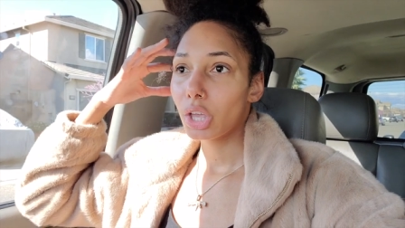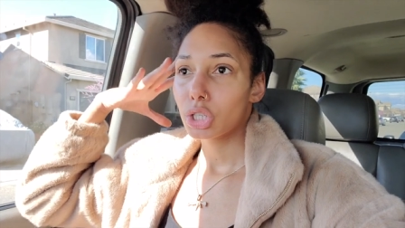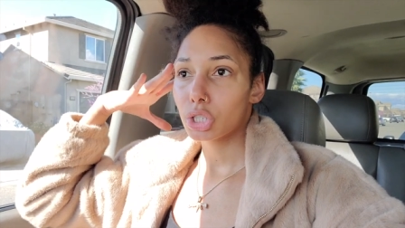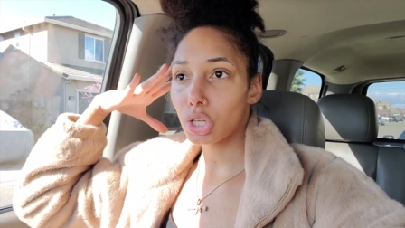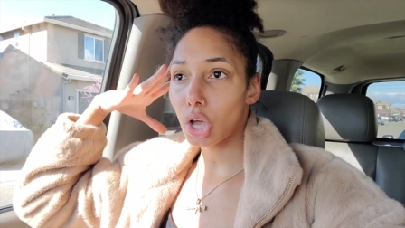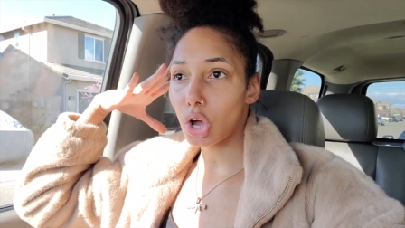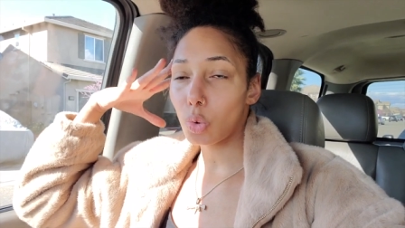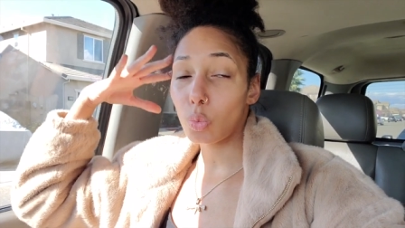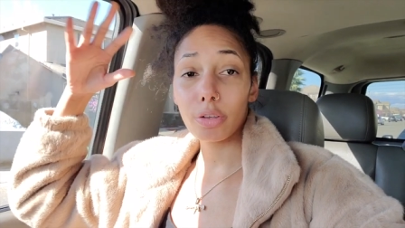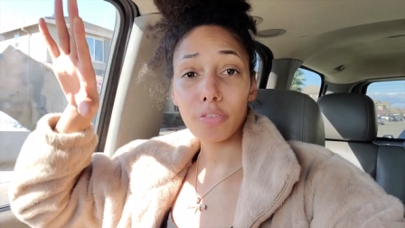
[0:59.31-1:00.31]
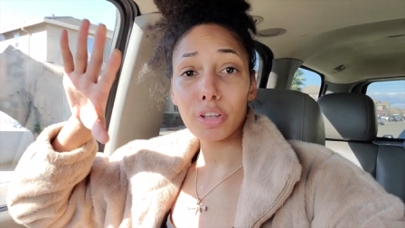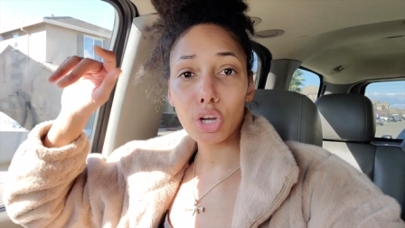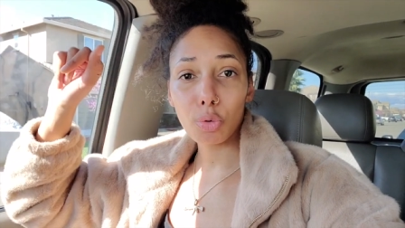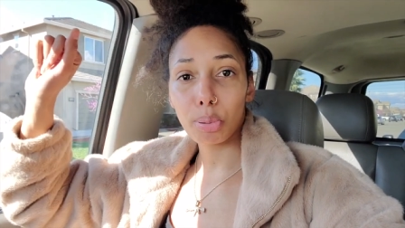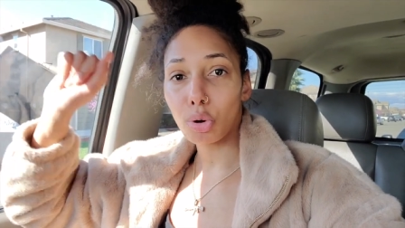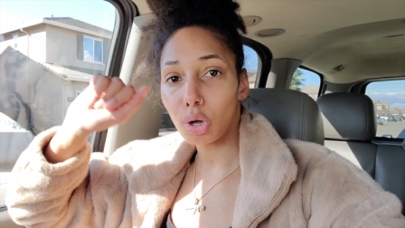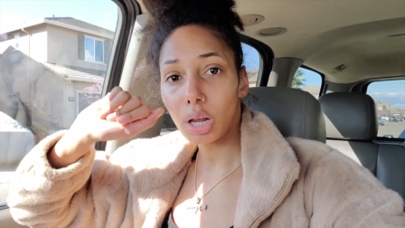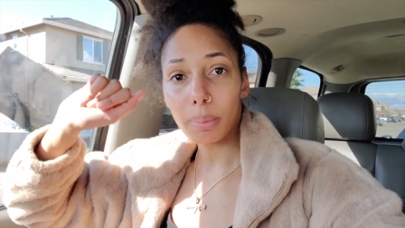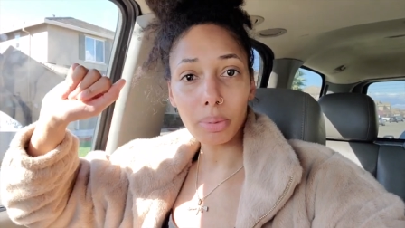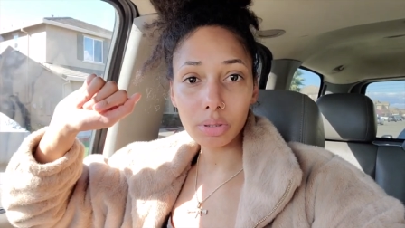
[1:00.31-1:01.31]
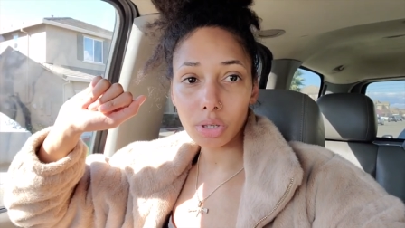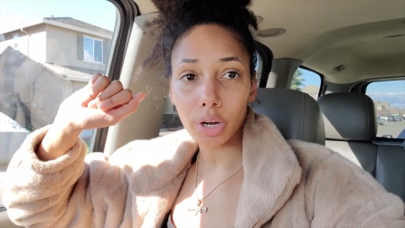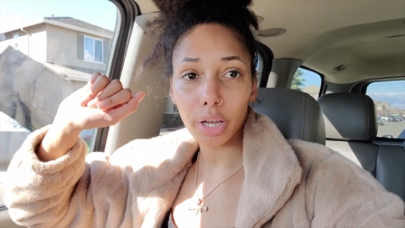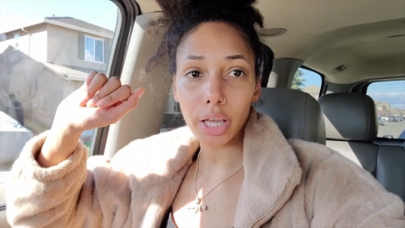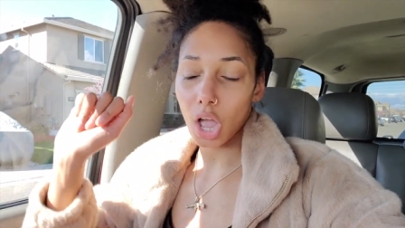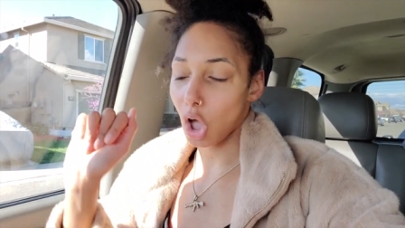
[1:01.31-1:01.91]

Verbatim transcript: So we finna pull up on Target